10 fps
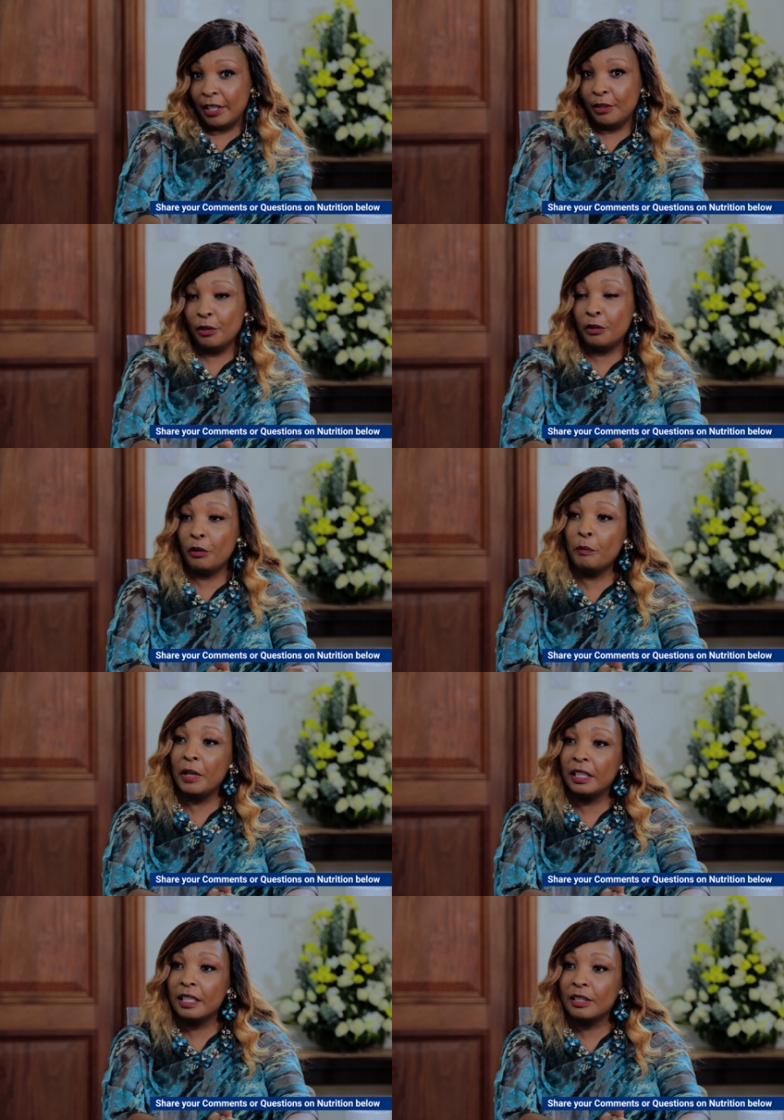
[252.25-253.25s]
and you know raw
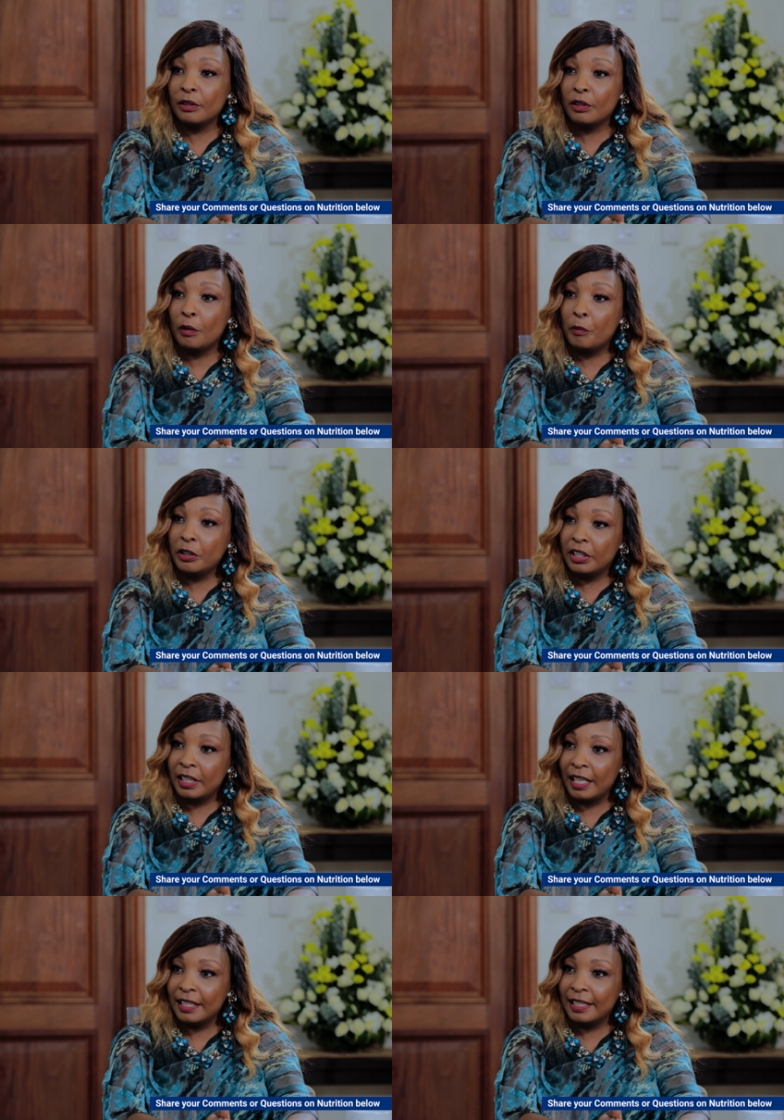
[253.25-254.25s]
milk is not
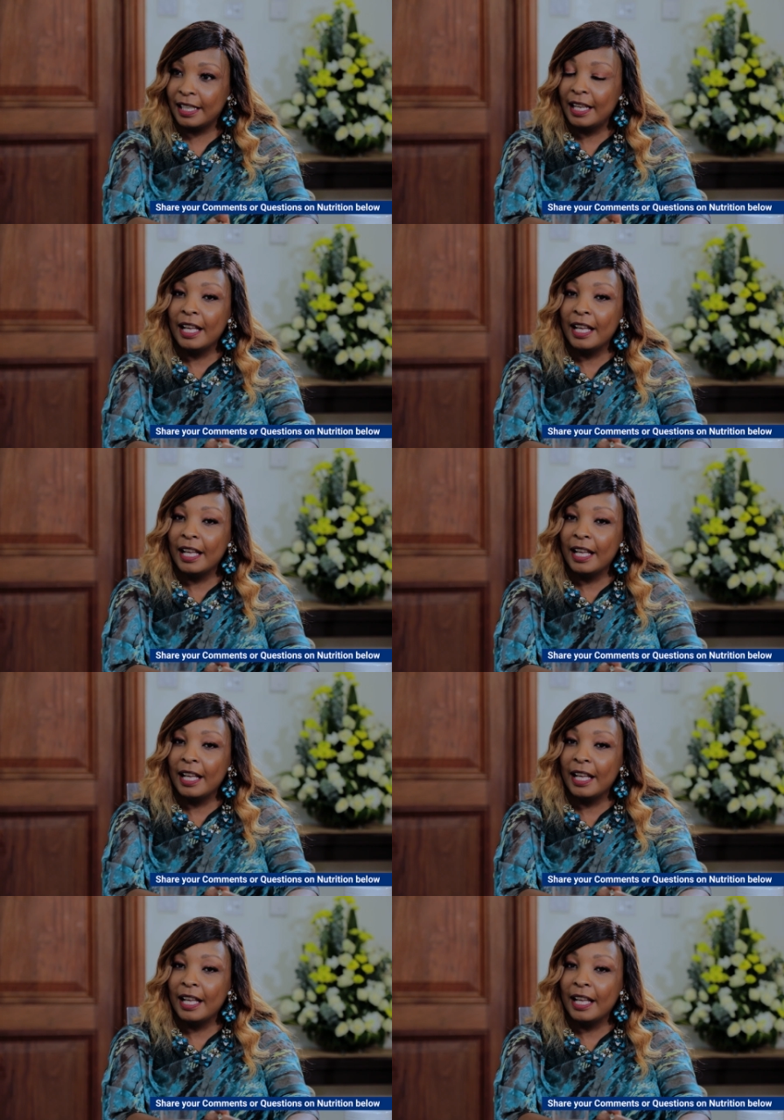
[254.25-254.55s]
homogenized.